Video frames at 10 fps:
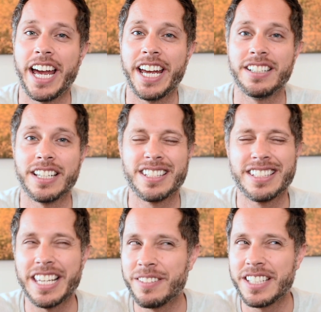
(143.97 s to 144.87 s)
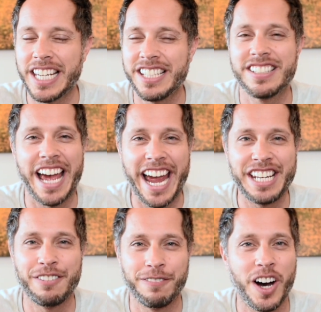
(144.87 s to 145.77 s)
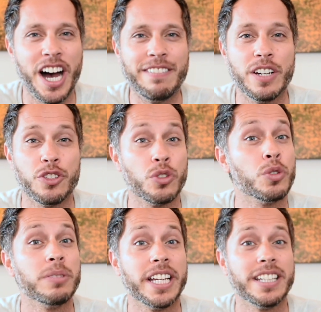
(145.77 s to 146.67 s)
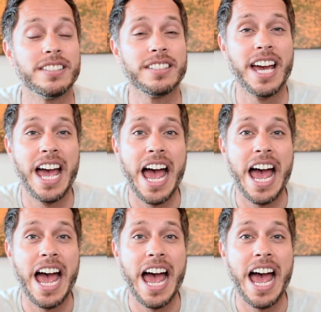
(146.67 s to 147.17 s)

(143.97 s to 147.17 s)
and a 17-85 zoom lens.